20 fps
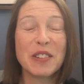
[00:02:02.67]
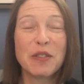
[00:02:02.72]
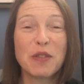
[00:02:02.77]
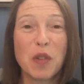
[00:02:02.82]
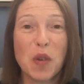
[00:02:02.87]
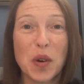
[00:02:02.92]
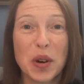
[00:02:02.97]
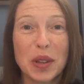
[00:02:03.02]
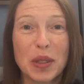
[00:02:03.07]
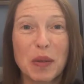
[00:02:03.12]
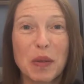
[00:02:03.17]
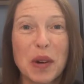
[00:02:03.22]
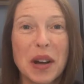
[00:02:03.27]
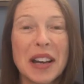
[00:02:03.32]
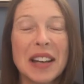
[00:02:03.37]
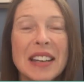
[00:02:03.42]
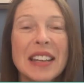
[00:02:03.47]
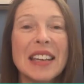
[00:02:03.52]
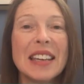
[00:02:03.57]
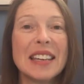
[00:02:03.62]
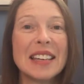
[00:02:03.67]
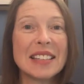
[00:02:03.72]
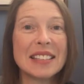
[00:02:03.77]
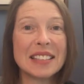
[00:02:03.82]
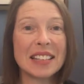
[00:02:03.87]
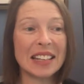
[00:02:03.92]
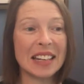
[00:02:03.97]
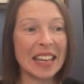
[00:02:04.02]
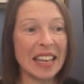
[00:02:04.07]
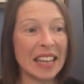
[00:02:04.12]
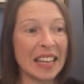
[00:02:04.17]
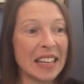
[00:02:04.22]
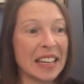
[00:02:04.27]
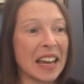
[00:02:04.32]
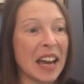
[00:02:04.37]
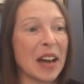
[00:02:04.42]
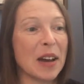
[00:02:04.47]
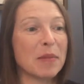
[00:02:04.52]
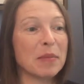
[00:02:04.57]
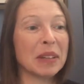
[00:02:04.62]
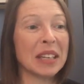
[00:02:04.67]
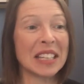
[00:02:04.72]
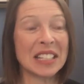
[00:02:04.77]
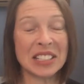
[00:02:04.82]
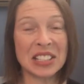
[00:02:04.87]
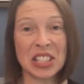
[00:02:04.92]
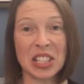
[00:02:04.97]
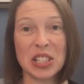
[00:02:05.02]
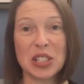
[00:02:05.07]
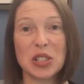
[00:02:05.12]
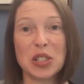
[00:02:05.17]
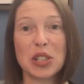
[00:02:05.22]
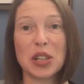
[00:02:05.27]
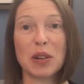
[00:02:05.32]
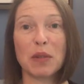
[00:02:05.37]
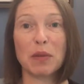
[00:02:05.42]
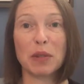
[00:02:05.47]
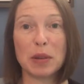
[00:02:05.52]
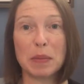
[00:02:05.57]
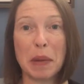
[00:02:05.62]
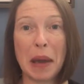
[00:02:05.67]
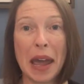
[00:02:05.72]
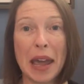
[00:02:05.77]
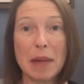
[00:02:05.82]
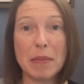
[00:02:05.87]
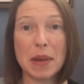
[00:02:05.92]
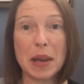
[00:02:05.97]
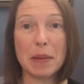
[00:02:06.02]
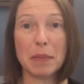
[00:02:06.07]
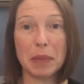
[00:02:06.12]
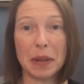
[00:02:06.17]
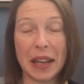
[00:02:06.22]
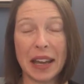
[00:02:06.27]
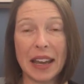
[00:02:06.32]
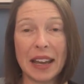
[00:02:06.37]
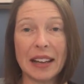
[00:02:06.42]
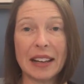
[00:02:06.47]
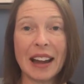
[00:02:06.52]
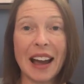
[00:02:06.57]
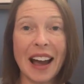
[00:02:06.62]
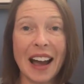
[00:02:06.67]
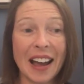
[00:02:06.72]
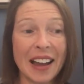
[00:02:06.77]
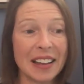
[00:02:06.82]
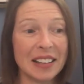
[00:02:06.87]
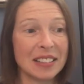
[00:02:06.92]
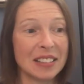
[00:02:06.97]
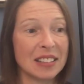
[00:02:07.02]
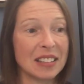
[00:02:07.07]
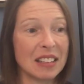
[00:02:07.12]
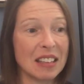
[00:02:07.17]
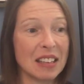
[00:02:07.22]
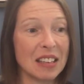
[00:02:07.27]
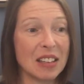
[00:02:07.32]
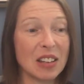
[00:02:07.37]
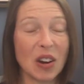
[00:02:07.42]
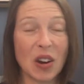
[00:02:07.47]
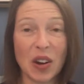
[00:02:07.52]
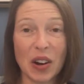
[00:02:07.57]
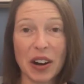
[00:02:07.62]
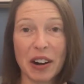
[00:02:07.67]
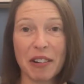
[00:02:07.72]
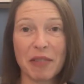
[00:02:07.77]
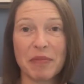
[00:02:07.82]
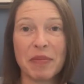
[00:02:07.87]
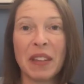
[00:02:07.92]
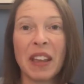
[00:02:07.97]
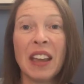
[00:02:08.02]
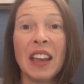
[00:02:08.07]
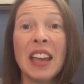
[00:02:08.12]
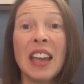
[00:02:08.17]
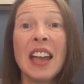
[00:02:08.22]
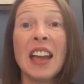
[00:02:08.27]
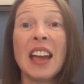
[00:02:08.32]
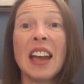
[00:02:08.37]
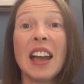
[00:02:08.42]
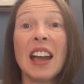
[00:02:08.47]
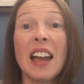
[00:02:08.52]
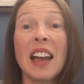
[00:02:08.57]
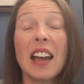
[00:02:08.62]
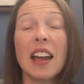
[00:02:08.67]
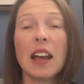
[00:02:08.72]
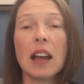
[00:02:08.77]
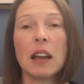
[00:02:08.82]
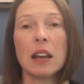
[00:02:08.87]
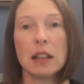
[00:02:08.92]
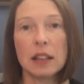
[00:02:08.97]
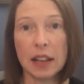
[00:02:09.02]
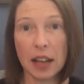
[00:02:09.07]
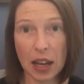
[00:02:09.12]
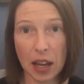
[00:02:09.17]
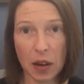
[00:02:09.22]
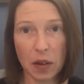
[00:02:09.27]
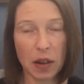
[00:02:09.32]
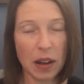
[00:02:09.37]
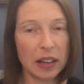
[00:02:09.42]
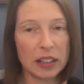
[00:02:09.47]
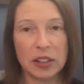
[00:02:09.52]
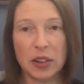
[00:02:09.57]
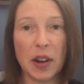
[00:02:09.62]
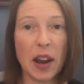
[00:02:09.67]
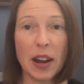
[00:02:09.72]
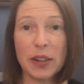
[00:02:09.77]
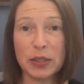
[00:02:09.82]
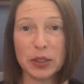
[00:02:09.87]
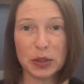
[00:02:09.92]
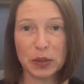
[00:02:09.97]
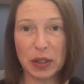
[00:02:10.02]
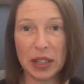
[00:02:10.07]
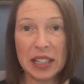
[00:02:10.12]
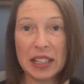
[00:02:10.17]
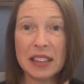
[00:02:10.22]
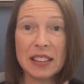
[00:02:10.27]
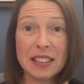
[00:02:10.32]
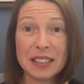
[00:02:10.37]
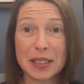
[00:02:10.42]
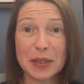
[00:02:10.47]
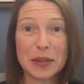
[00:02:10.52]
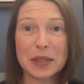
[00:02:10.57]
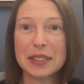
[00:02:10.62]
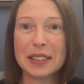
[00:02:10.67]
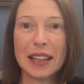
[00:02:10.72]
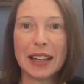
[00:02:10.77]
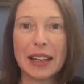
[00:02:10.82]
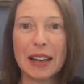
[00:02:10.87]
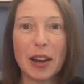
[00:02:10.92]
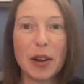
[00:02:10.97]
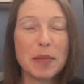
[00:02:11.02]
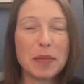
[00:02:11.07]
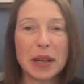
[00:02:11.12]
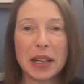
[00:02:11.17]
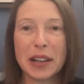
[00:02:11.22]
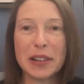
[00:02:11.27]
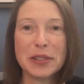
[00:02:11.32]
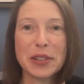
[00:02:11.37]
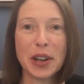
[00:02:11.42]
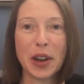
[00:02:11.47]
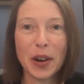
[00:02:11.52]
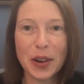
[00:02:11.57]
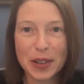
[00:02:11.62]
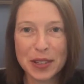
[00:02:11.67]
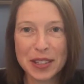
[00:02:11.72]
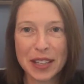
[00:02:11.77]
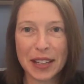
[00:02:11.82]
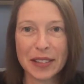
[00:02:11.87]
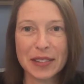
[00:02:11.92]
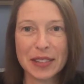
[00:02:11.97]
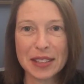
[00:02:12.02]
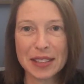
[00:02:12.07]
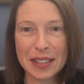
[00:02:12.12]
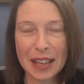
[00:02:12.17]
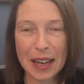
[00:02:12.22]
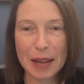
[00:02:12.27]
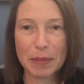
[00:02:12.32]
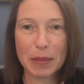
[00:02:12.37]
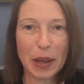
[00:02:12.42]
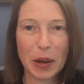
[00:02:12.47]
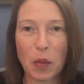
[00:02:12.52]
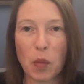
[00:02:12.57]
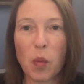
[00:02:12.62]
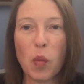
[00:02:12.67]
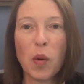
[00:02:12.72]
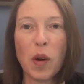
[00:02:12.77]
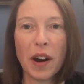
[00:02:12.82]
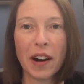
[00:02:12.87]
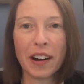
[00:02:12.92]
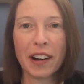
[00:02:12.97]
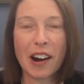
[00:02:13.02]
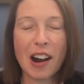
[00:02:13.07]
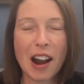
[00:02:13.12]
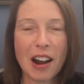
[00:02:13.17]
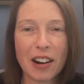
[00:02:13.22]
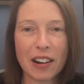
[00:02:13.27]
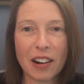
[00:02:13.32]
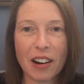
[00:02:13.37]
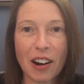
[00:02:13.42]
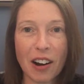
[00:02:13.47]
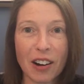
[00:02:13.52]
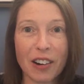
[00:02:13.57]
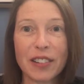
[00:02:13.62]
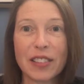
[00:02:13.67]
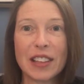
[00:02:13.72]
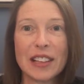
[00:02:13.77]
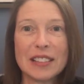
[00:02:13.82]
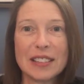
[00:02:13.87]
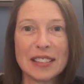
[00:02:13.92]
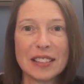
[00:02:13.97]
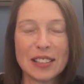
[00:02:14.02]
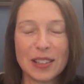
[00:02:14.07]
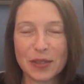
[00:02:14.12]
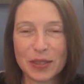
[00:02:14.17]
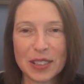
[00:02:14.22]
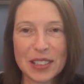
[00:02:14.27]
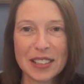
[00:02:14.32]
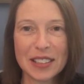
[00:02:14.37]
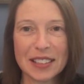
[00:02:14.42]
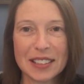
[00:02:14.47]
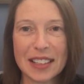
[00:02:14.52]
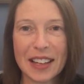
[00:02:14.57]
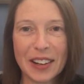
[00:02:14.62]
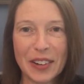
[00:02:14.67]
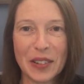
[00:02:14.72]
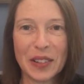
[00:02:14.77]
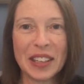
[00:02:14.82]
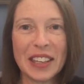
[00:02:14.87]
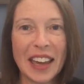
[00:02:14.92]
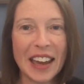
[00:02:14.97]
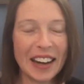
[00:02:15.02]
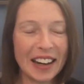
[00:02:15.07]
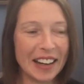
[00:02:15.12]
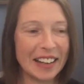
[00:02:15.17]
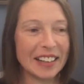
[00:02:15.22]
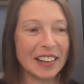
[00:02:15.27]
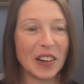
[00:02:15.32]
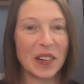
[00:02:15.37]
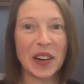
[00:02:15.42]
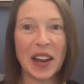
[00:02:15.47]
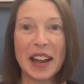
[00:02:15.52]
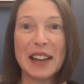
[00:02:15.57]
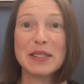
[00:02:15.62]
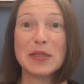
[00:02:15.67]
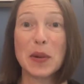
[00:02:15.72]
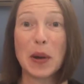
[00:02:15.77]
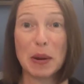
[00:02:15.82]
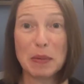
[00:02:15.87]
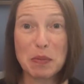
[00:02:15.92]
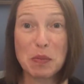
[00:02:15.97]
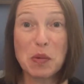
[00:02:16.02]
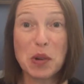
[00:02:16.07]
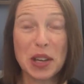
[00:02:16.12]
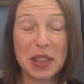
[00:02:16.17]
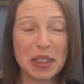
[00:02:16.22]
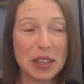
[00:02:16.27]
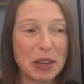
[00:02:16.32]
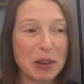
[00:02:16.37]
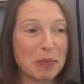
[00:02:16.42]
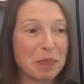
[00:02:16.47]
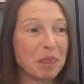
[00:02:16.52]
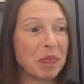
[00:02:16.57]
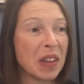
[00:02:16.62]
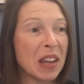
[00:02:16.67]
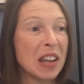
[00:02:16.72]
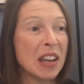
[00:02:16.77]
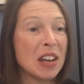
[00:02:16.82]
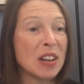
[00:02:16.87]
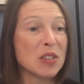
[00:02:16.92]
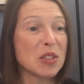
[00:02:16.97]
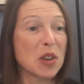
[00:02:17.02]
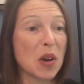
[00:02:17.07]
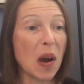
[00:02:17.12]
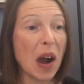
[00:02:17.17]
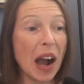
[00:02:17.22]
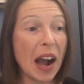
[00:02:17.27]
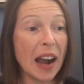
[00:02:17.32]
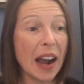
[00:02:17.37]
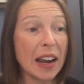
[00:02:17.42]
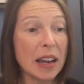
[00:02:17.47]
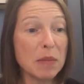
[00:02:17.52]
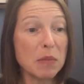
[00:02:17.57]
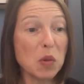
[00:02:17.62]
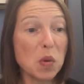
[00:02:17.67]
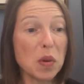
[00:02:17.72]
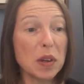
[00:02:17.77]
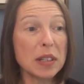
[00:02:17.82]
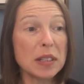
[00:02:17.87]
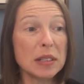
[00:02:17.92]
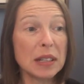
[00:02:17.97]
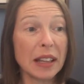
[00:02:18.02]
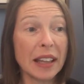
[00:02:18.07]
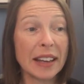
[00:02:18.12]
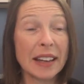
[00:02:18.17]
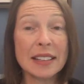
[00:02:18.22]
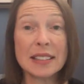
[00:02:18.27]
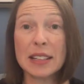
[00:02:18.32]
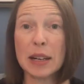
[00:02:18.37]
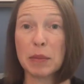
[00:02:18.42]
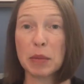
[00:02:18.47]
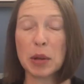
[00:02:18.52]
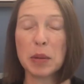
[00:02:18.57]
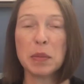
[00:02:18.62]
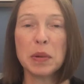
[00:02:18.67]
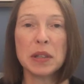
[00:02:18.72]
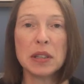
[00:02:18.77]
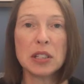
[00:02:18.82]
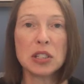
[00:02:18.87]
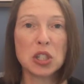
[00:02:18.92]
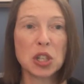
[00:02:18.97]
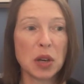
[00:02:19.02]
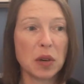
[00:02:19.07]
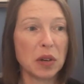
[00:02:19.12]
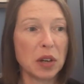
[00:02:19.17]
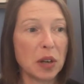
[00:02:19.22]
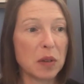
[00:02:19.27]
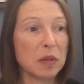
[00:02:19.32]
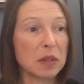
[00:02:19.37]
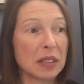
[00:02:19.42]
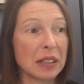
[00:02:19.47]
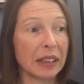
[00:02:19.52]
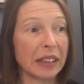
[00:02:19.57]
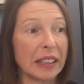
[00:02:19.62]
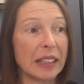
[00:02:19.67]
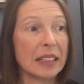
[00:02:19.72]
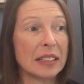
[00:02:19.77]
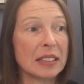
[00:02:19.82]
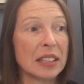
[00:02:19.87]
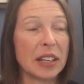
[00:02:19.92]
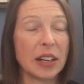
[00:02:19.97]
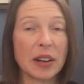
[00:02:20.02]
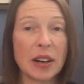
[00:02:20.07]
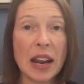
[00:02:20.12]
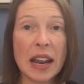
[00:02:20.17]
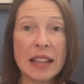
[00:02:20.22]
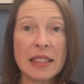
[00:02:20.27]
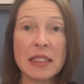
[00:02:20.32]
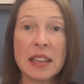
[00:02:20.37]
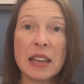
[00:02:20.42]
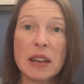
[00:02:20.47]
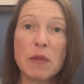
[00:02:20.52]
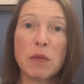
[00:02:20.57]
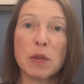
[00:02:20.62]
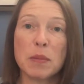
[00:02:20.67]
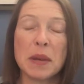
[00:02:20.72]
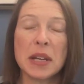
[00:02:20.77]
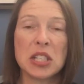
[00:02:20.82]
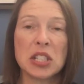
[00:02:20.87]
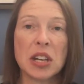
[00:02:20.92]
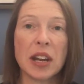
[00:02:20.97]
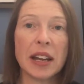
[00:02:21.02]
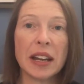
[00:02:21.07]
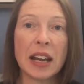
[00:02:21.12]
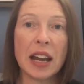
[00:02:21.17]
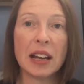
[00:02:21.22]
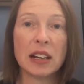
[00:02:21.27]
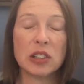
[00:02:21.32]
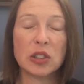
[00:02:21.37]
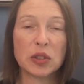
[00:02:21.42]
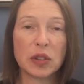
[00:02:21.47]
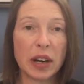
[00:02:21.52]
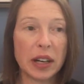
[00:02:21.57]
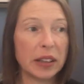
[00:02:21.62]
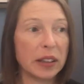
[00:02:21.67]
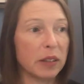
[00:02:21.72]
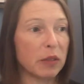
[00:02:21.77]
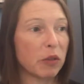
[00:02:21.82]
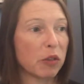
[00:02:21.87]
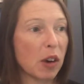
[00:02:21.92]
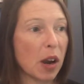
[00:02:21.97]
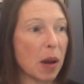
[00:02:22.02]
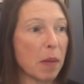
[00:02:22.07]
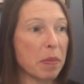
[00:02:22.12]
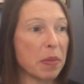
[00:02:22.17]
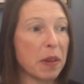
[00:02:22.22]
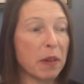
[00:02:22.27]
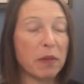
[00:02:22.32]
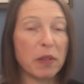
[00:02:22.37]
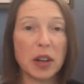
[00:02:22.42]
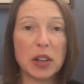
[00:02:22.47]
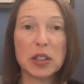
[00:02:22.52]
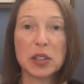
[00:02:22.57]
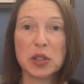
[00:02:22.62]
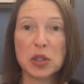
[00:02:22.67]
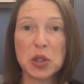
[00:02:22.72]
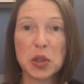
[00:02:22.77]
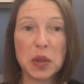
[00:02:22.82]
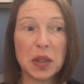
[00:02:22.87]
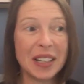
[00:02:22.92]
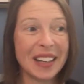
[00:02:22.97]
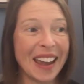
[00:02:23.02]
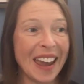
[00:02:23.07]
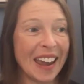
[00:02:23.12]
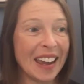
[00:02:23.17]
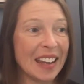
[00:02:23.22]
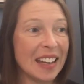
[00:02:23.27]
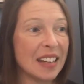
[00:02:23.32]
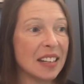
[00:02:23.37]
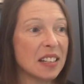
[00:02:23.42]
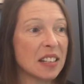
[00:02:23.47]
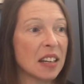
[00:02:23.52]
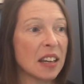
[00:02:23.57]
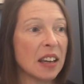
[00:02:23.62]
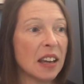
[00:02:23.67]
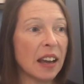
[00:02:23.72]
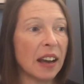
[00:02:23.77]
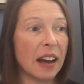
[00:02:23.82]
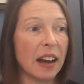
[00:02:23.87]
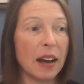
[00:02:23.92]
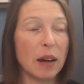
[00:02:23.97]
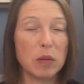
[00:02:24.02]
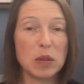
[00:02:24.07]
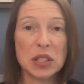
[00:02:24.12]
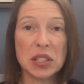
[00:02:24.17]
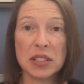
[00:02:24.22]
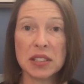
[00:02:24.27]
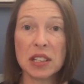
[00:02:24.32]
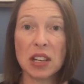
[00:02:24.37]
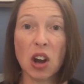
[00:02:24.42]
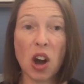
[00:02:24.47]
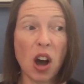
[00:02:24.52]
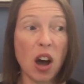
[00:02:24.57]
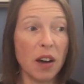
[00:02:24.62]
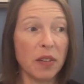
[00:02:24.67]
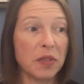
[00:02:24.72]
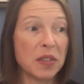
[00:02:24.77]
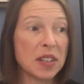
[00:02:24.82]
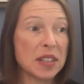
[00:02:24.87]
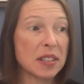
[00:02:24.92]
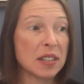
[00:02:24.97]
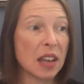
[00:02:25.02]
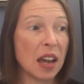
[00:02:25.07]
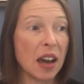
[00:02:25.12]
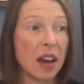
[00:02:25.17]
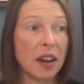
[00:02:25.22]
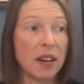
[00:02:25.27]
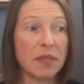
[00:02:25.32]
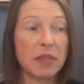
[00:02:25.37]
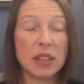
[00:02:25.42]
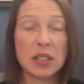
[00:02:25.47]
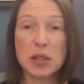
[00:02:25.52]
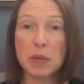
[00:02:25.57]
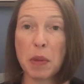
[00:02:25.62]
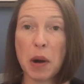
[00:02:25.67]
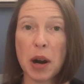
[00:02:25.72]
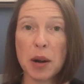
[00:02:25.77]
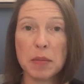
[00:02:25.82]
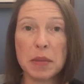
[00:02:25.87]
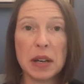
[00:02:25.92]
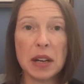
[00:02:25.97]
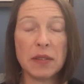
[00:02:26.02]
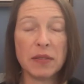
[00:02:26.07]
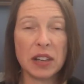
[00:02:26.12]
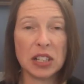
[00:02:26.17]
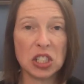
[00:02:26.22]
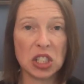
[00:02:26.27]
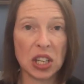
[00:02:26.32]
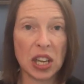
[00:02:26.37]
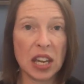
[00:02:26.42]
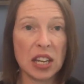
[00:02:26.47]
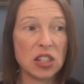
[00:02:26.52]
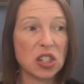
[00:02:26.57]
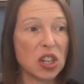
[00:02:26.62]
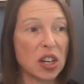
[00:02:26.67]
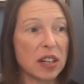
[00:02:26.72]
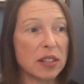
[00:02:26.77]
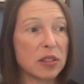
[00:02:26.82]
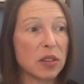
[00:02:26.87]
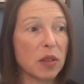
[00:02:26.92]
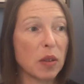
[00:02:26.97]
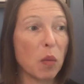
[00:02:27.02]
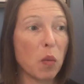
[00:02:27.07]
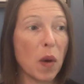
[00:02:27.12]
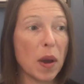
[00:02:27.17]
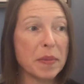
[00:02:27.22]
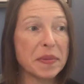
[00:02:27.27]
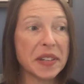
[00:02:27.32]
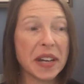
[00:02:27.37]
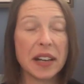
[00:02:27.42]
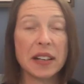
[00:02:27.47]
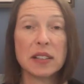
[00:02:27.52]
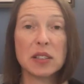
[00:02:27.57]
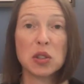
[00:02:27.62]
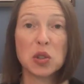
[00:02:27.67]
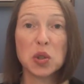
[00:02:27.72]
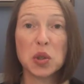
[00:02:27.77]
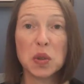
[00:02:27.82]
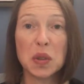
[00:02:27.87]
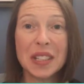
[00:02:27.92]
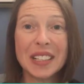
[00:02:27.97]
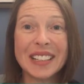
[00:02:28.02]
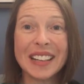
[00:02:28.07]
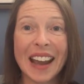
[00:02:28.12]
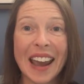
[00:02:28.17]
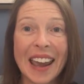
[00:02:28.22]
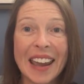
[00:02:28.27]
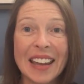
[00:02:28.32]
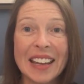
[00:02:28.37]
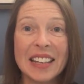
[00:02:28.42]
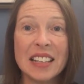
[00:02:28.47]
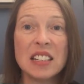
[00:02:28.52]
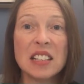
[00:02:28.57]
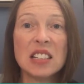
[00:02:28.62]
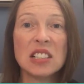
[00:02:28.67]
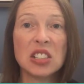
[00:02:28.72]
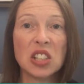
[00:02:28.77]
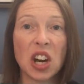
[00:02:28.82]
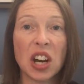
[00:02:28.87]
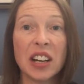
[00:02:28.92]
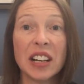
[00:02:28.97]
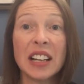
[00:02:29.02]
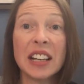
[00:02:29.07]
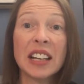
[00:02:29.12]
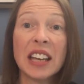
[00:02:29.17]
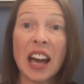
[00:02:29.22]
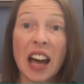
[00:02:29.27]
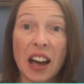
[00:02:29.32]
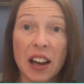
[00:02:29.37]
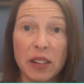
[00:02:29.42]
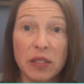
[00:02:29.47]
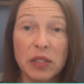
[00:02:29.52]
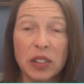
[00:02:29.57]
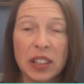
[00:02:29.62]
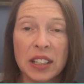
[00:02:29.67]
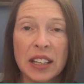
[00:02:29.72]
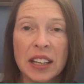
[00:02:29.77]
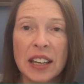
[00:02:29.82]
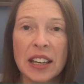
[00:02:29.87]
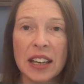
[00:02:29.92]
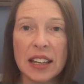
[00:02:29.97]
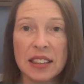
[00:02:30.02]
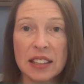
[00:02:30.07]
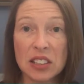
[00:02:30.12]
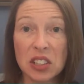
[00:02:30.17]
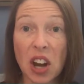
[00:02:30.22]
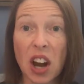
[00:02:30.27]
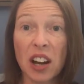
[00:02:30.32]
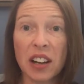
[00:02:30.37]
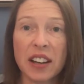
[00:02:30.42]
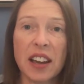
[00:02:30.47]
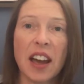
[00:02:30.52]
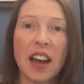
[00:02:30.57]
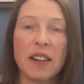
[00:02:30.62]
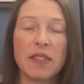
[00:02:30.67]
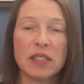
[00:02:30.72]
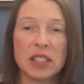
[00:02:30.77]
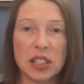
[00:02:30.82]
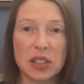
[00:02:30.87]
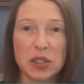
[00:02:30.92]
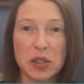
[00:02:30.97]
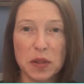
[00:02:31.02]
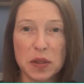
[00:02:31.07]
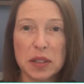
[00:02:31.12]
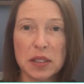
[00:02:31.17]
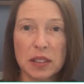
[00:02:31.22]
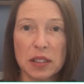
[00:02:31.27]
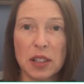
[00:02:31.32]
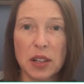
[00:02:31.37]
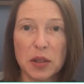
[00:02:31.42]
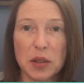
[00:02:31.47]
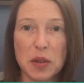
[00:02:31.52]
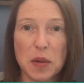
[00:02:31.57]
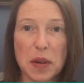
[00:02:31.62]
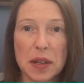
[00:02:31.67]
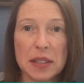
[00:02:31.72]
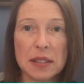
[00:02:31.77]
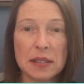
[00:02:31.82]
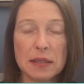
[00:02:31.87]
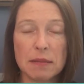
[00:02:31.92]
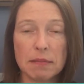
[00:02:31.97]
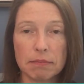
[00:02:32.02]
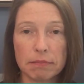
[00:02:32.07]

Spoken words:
fourth one is an income contingent repayment plan, ICR. Now, after reading this, I was like, oh my gosh, they all sound the same. Like, where are all these differences? I don't get it. Okay, so I'm with you. So I'm going to, like I said, I'm going to put the show notes links here. And the information I got directly from the Federal Student Aid, which is an office of the Department of Education. So the website is studentaid.gov, and the .gov tells you it's, U.S.